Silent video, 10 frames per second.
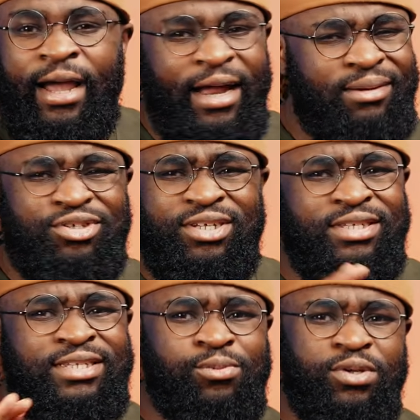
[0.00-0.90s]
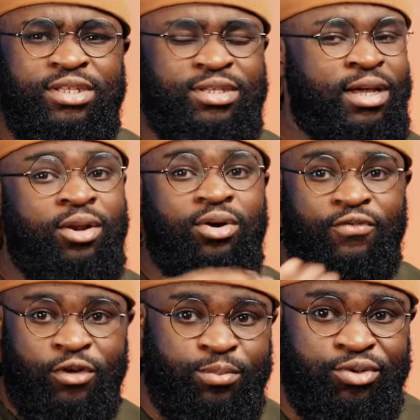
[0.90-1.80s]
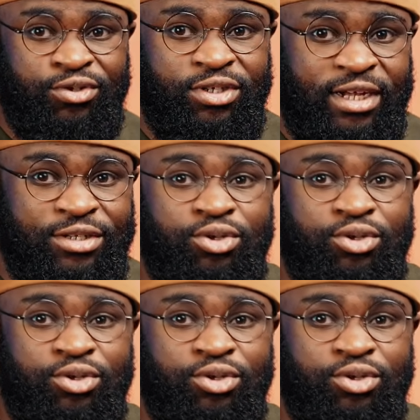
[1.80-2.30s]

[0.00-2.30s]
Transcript: And I'm sure it's the same with a lot of us producers.